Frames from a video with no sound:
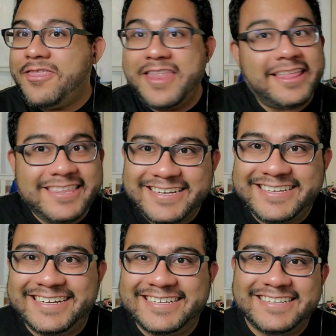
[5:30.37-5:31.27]
Nothing
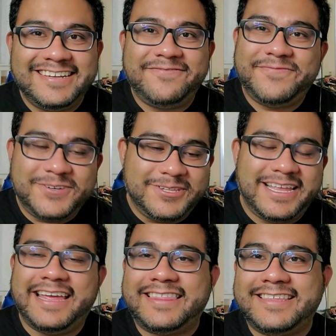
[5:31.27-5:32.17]
cut. Full
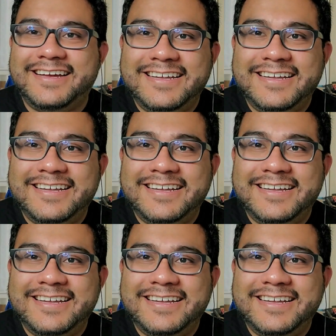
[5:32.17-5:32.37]
length.